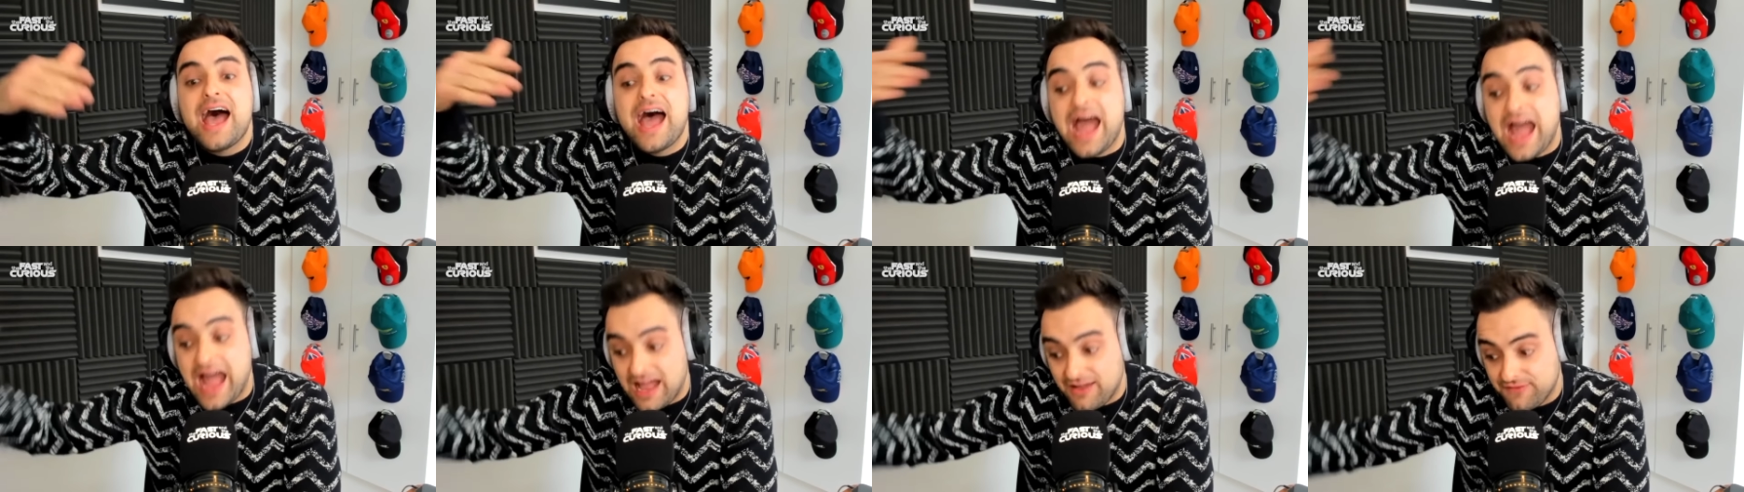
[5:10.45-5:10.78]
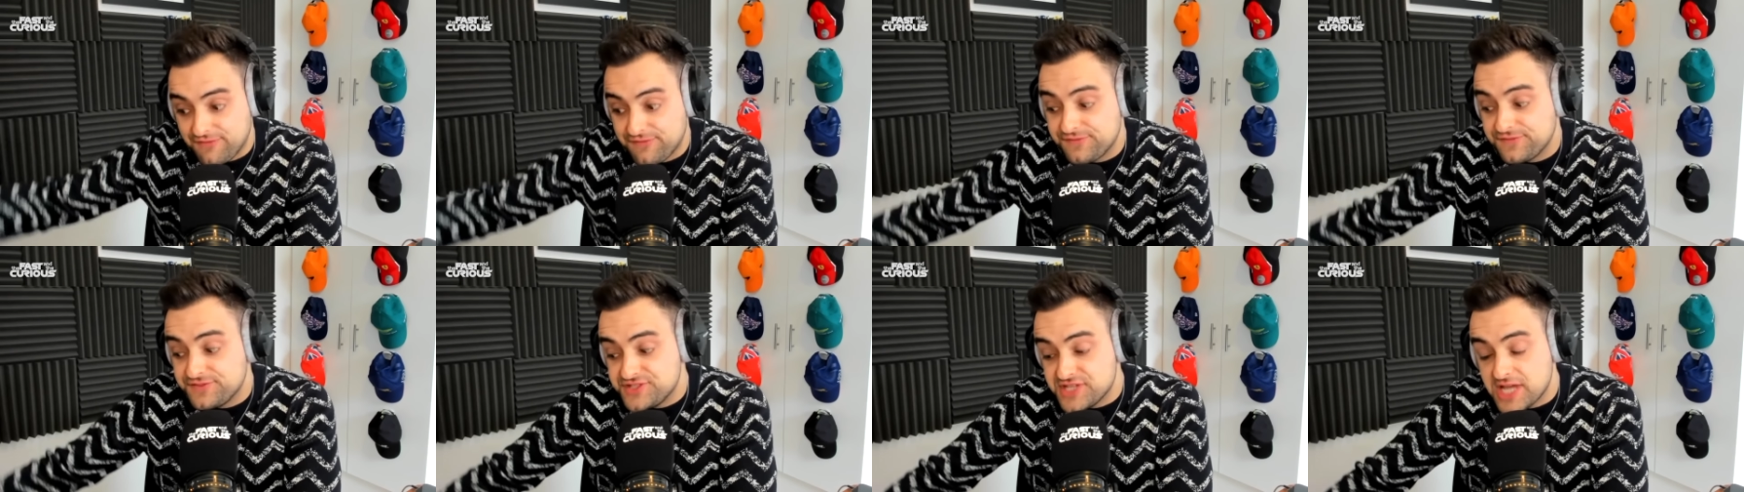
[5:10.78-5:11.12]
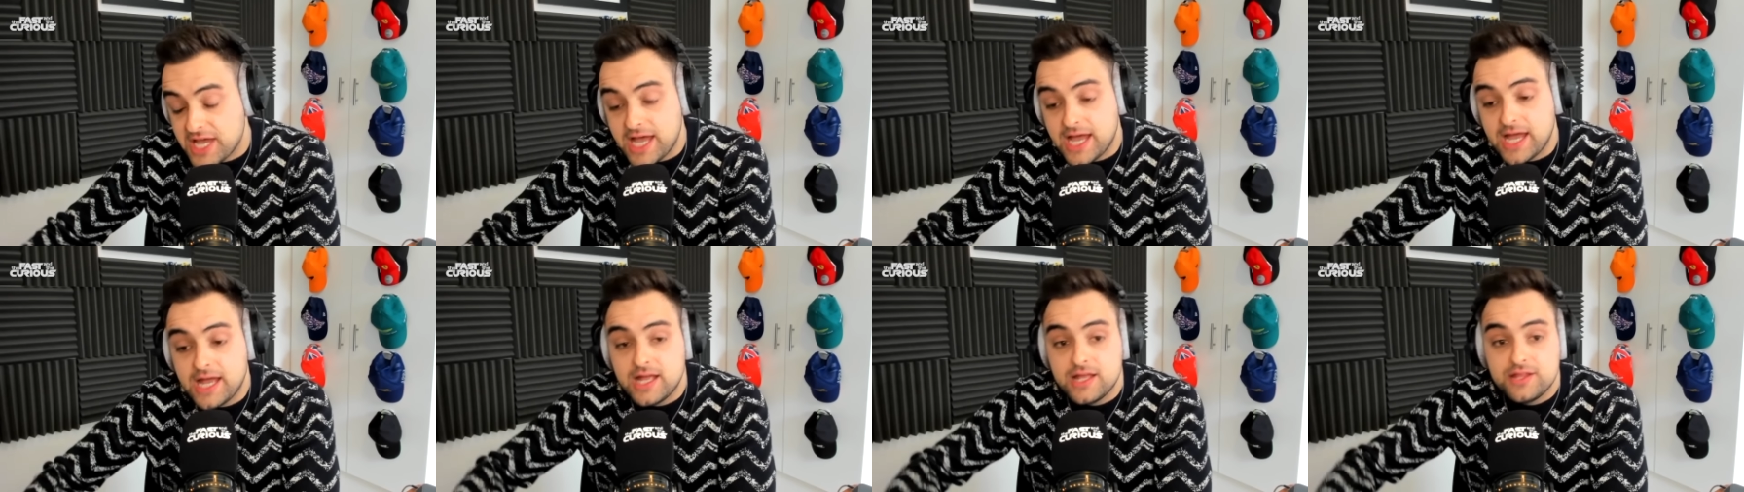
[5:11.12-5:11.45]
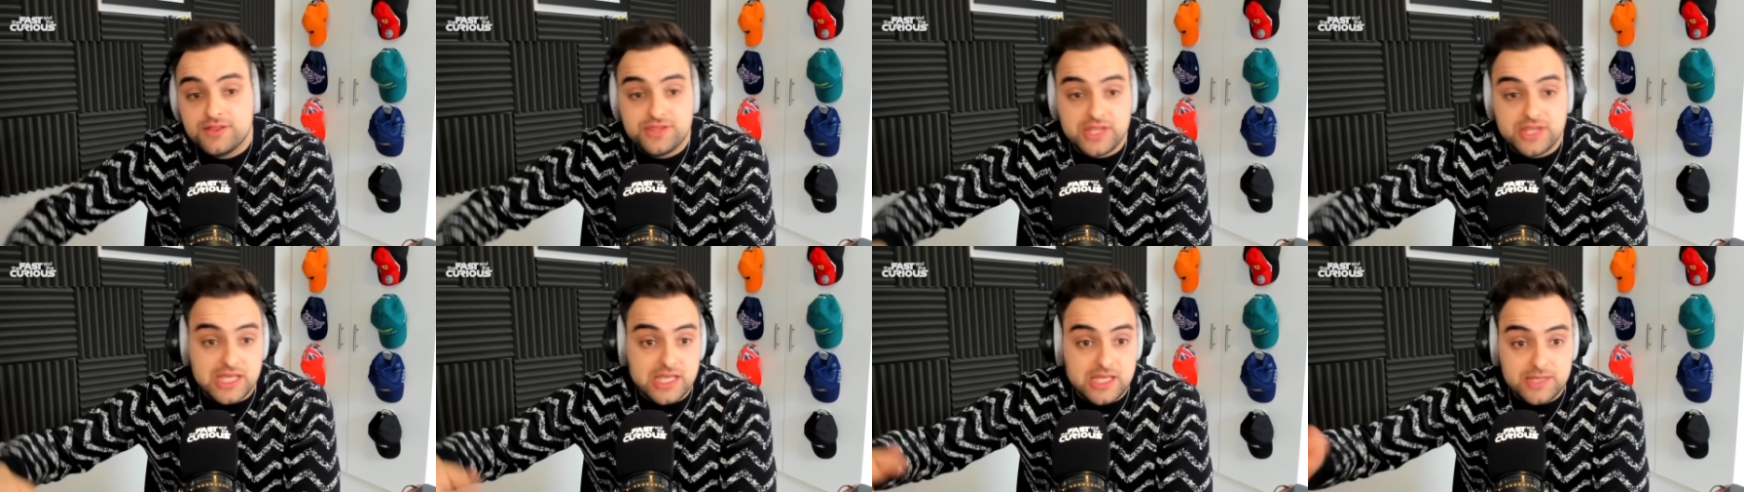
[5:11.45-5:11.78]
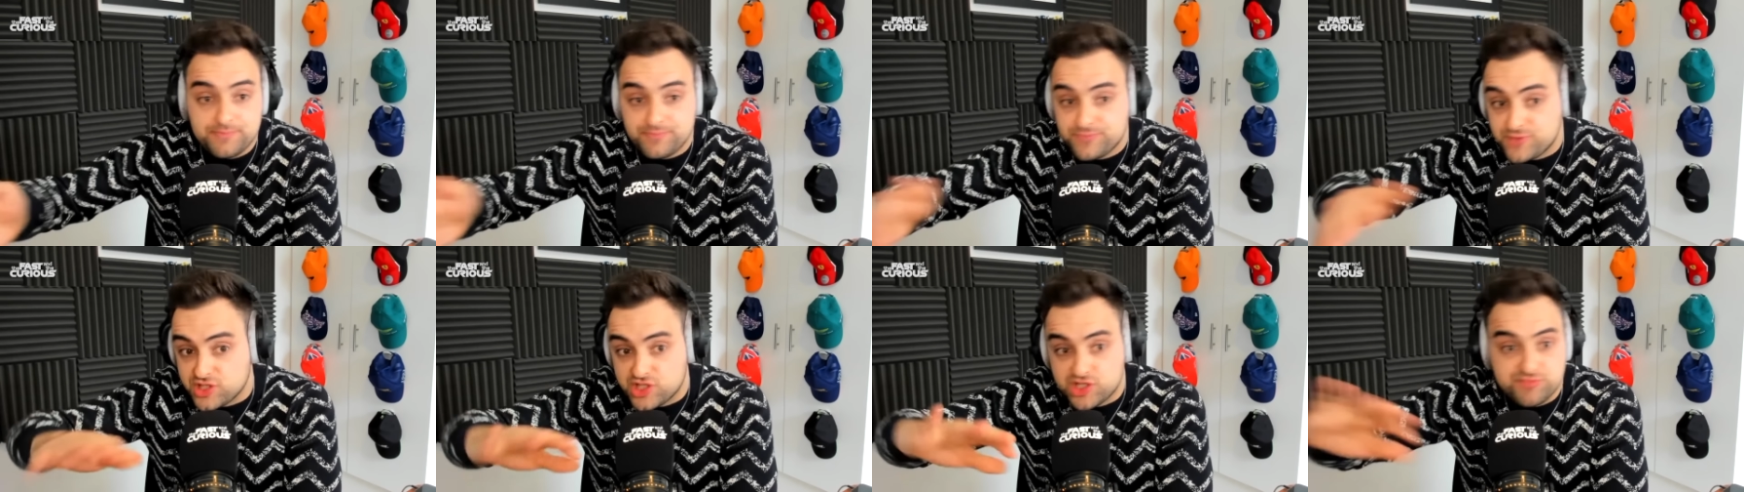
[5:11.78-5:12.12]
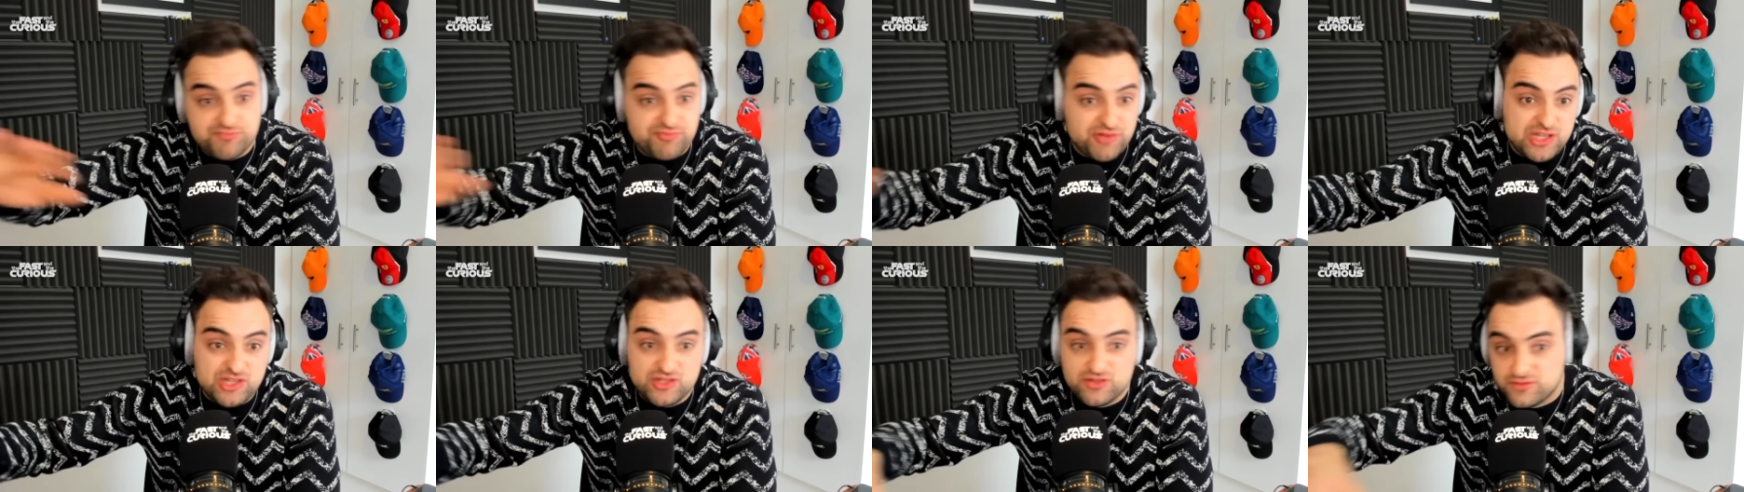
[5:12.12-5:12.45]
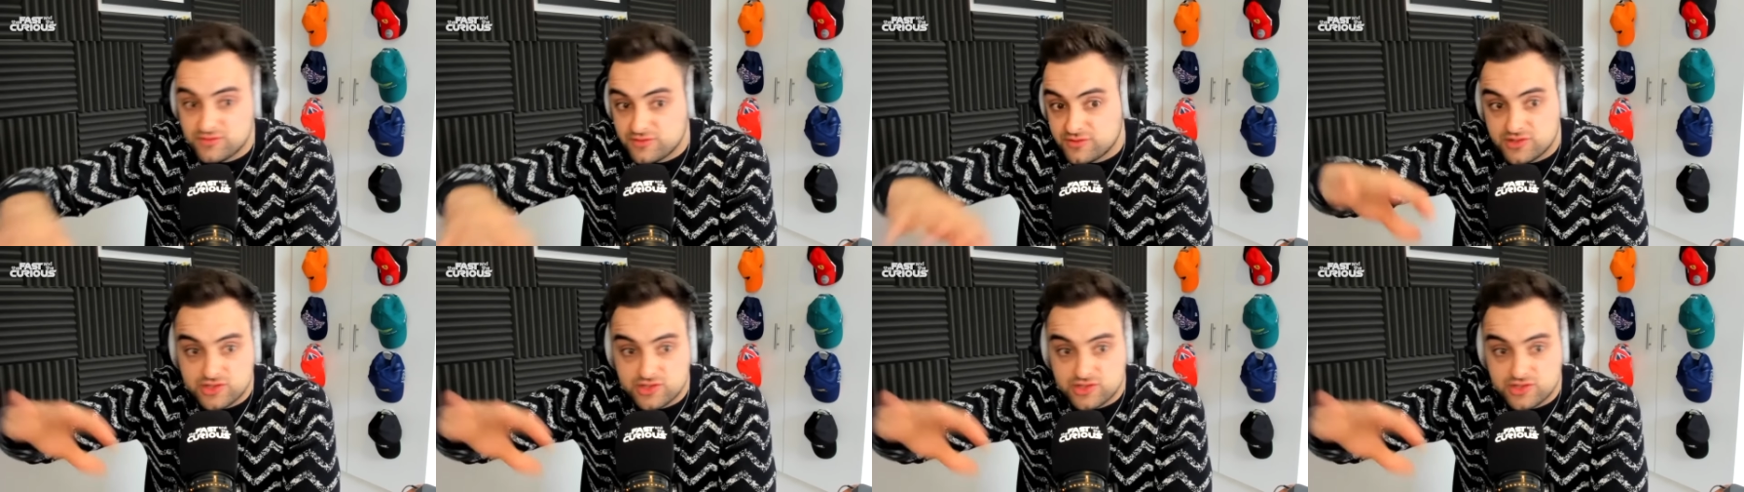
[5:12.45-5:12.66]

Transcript: after the the sprint